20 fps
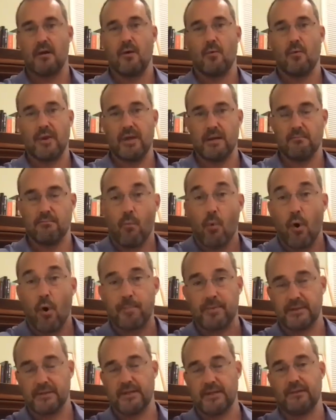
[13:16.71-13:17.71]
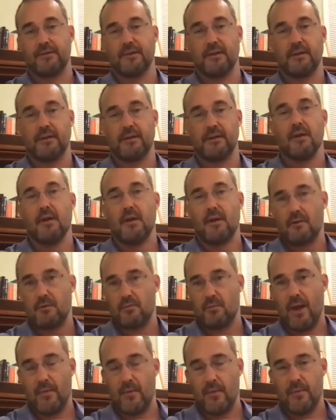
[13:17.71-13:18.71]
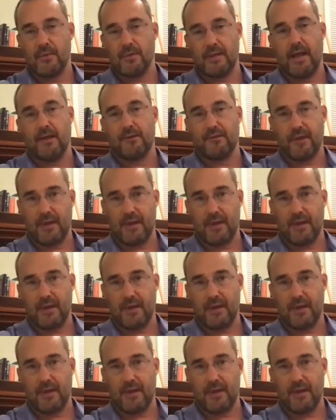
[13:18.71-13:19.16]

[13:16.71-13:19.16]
we need more policing rather than less.